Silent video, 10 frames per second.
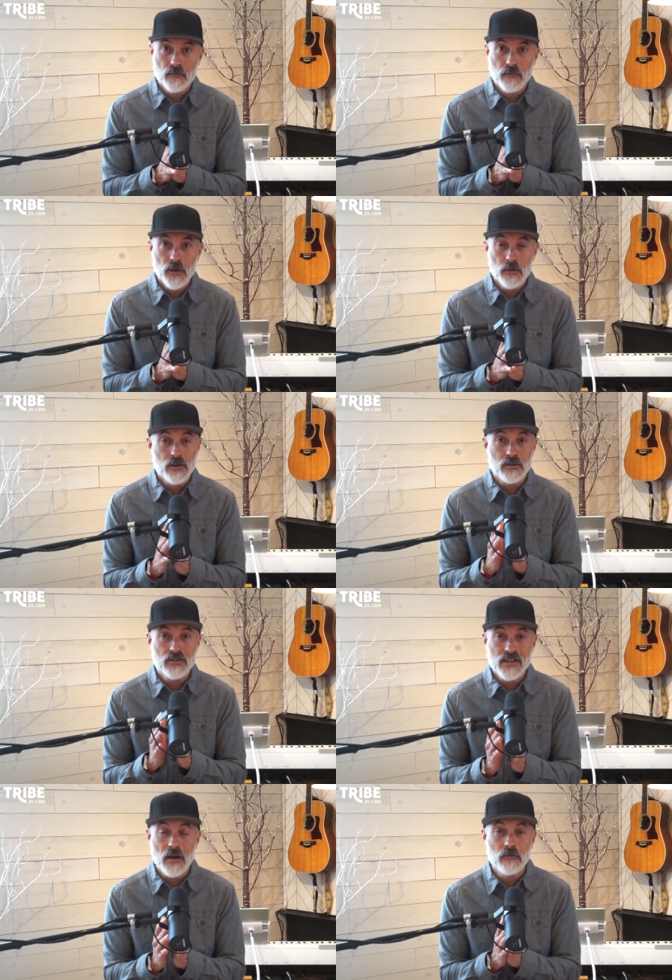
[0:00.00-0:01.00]
fill your
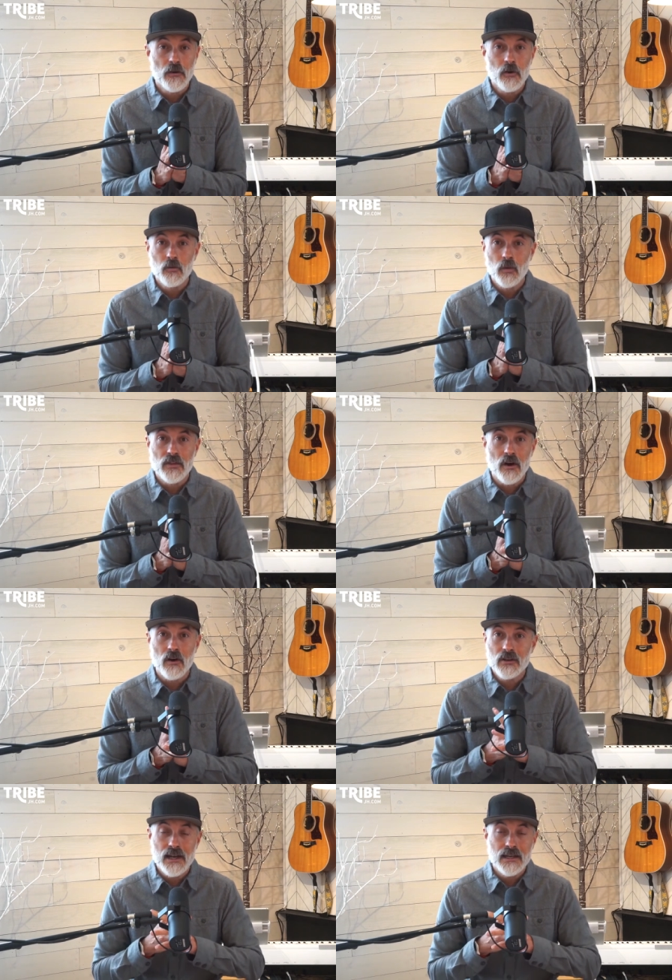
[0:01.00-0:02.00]
cell phone with
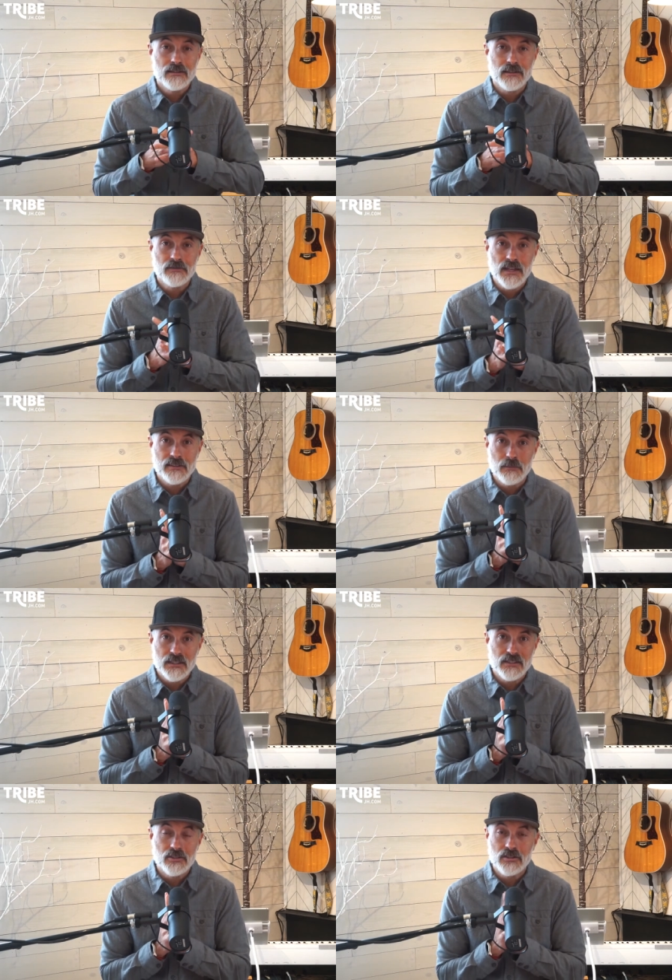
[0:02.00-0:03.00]
all kinds of text
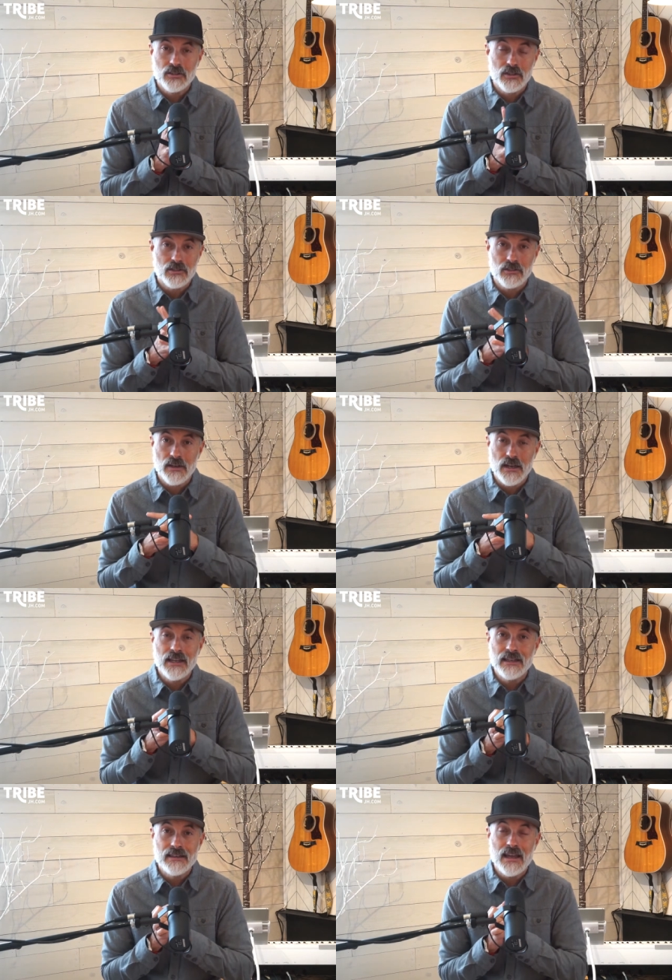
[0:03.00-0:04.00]
messages because you're
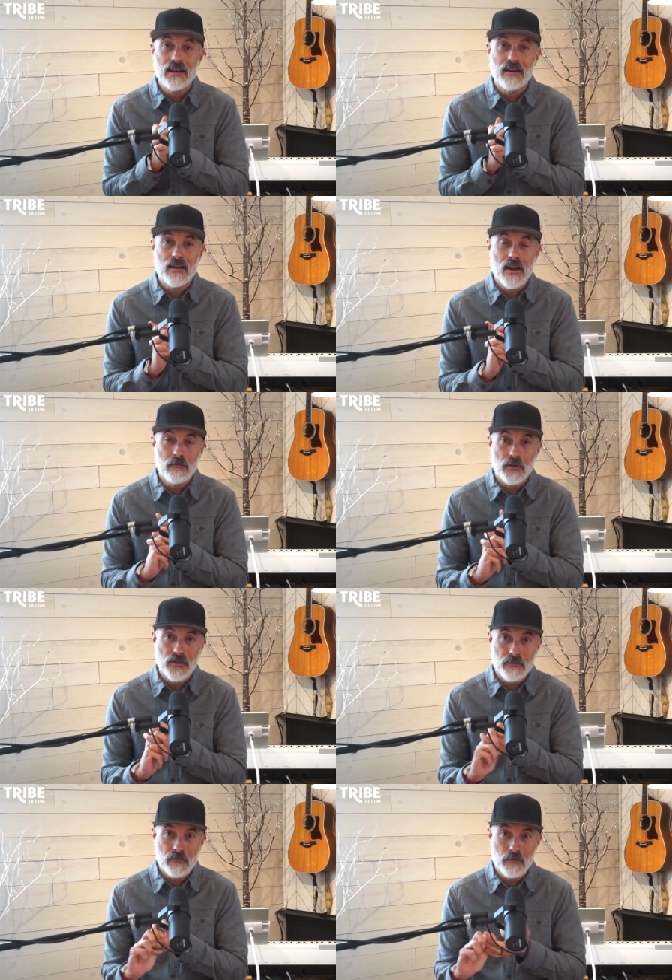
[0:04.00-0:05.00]
inundated enough
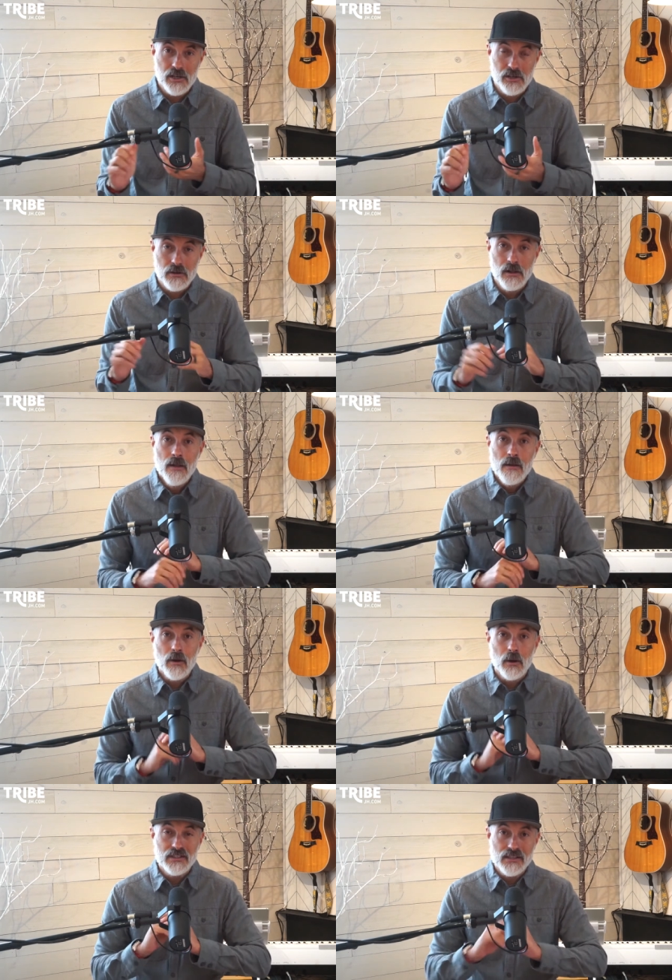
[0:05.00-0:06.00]
with information.
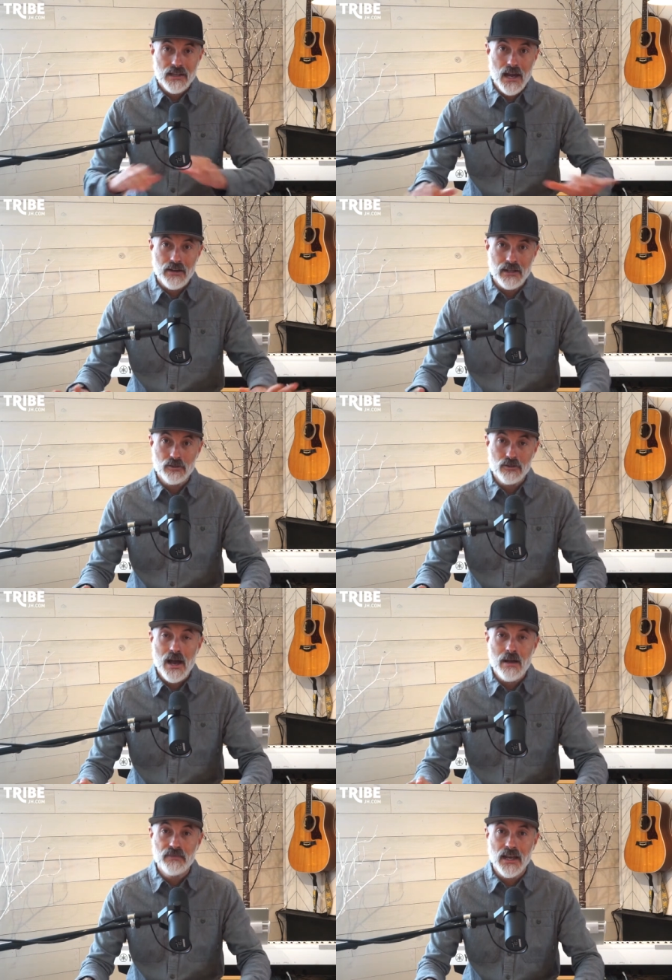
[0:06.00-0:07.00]
But we send out a
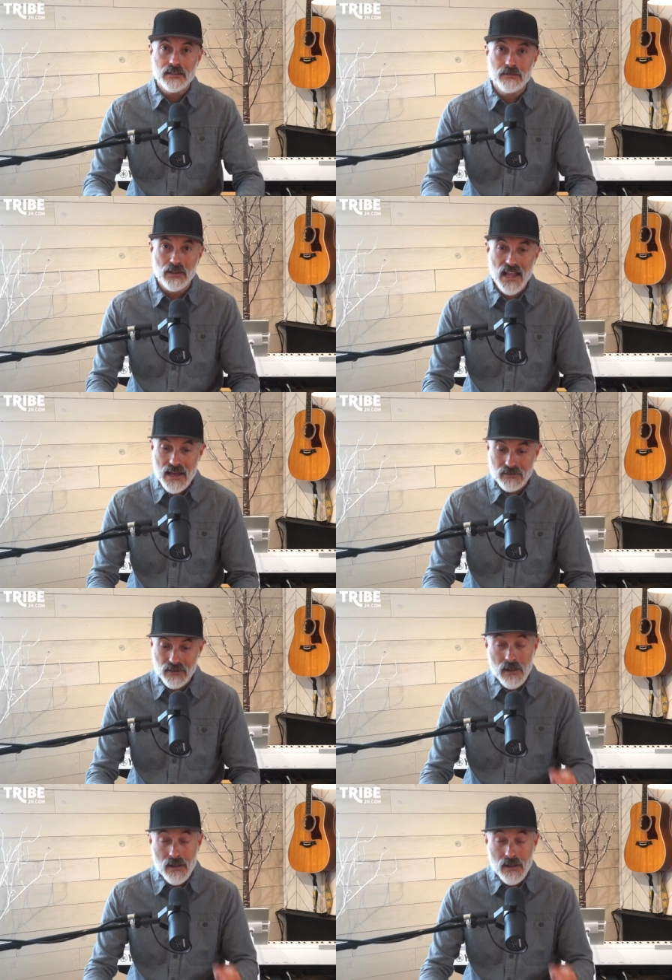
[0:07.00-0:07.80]
tribe text blast.